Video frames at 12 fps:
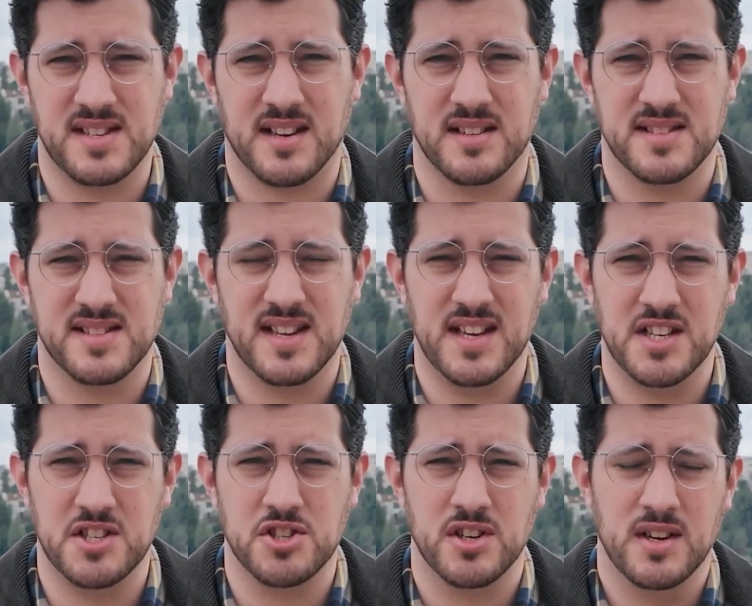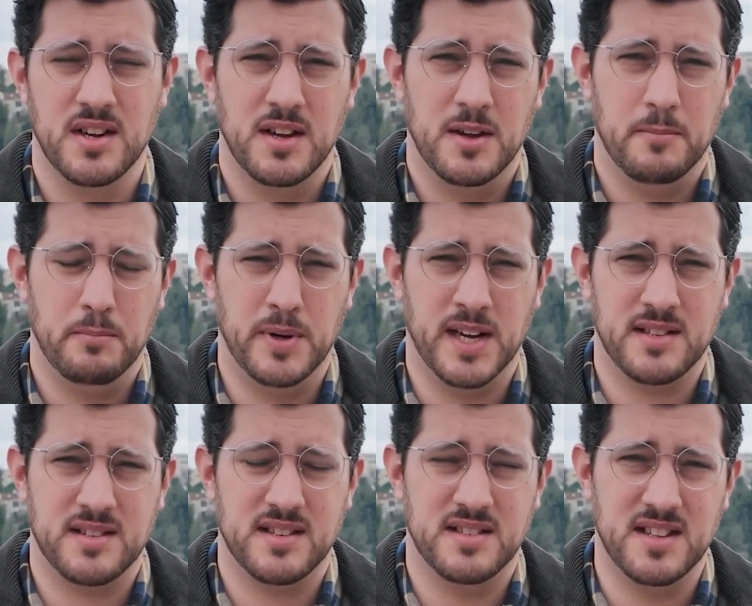a second stage,
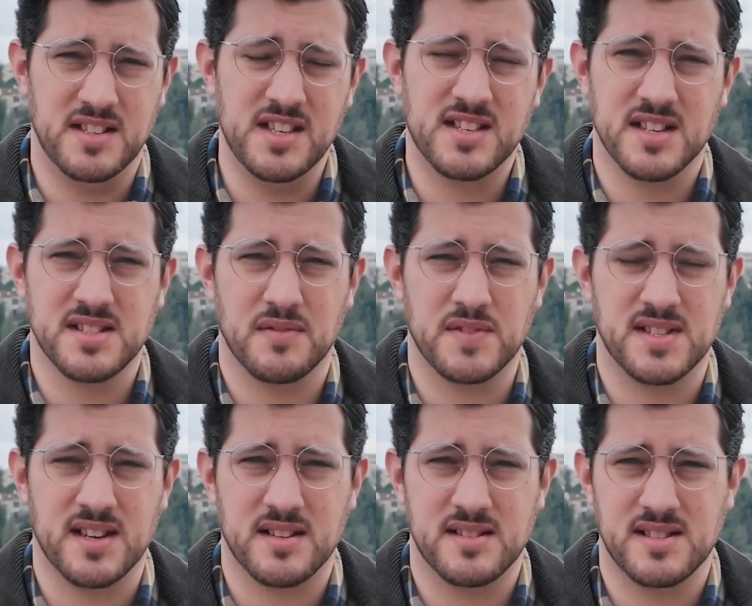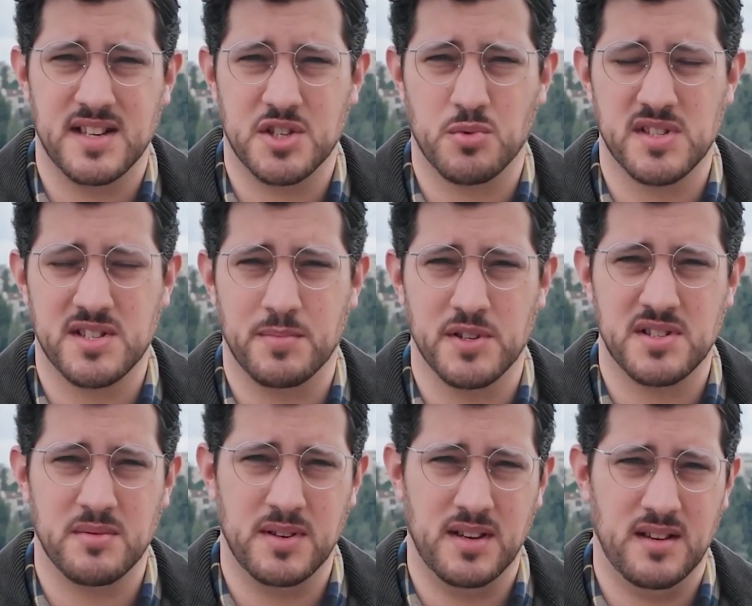but the details of the second stage were
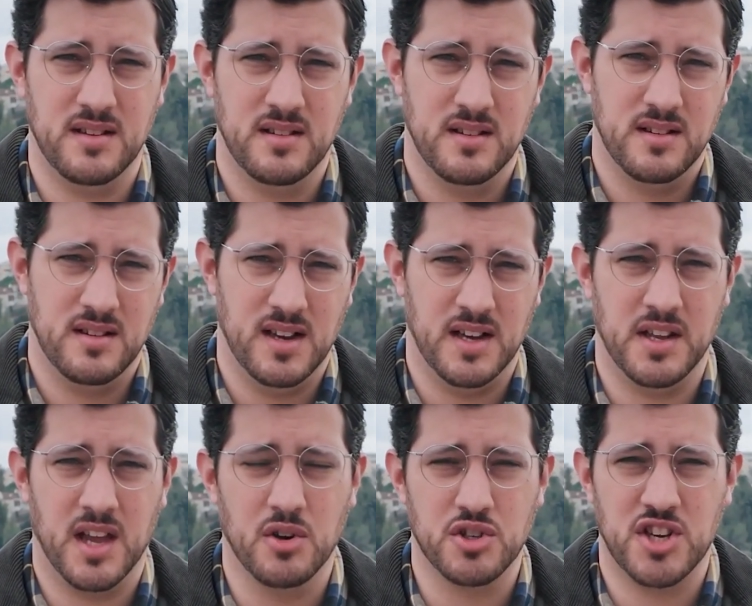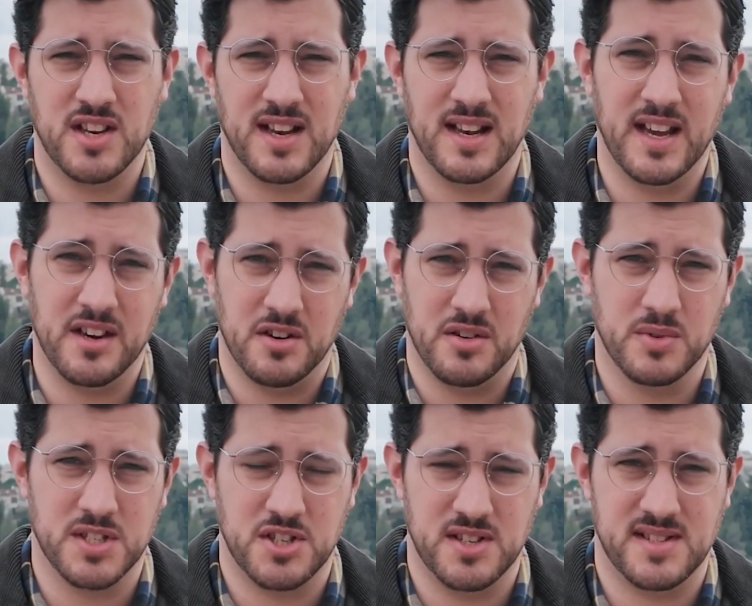supposed to be negotiated later,
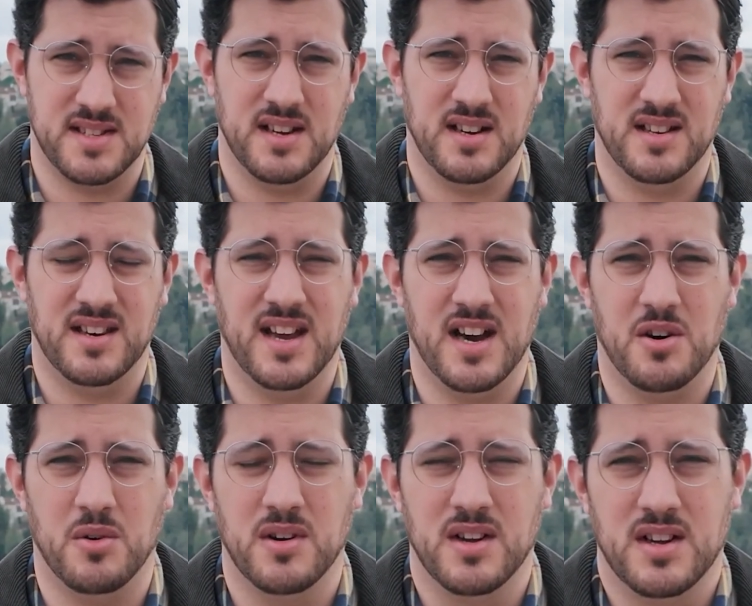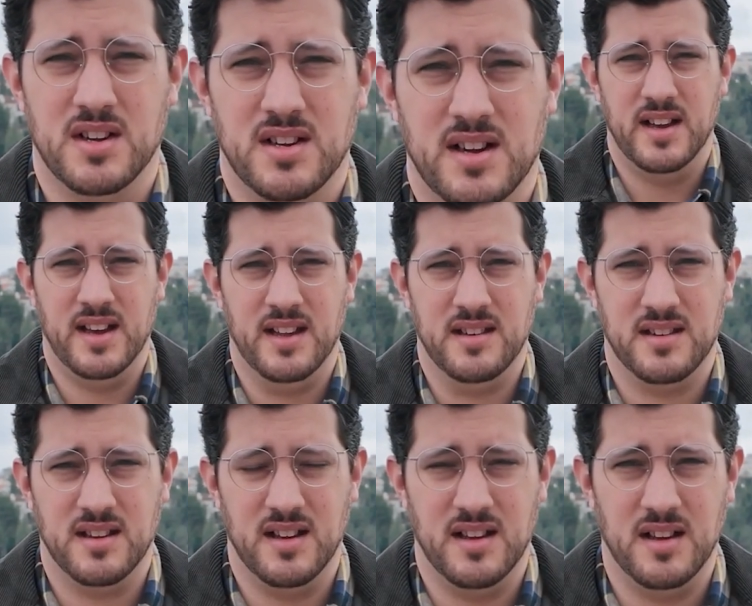which is now.
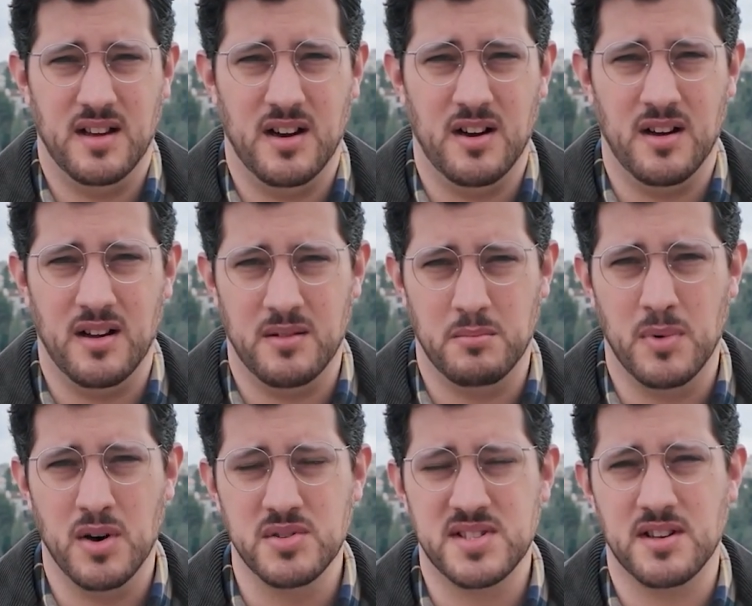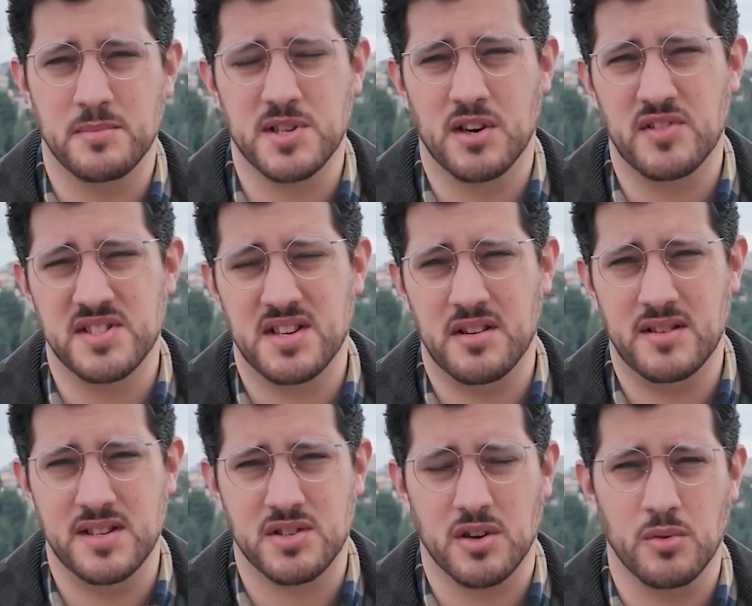And most observers here
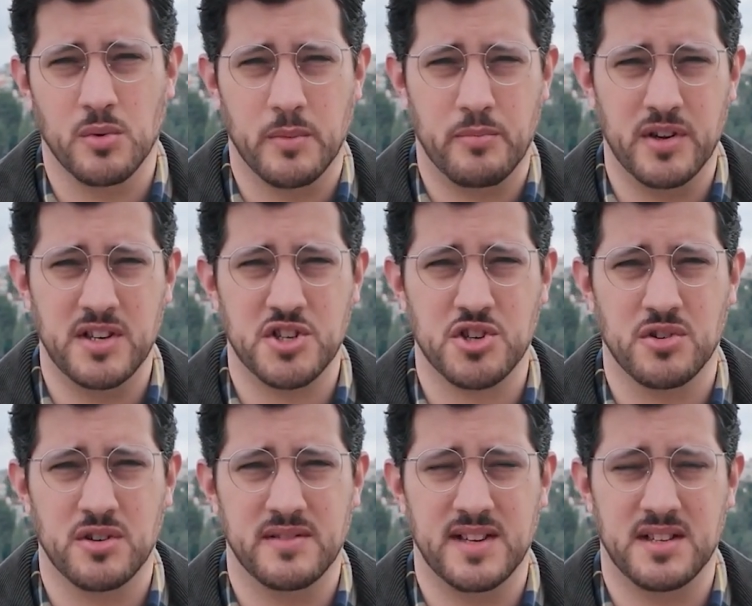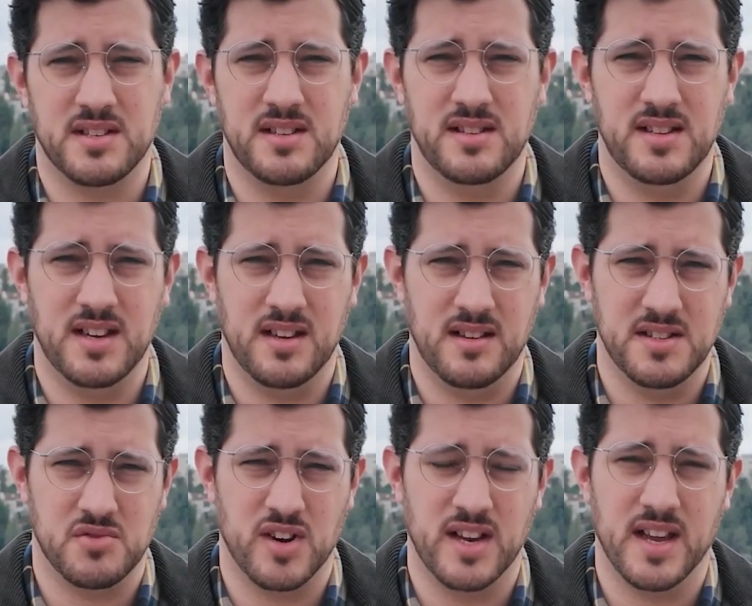in Israel were pretty sure that the
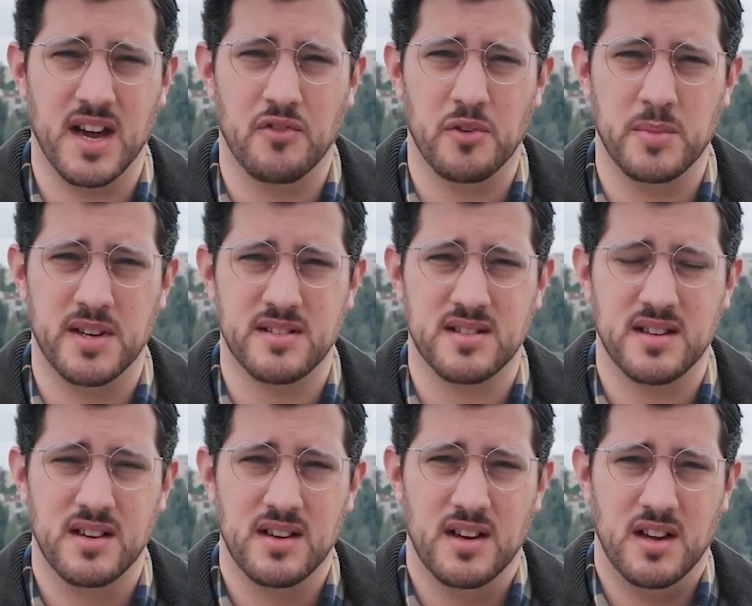Israeli government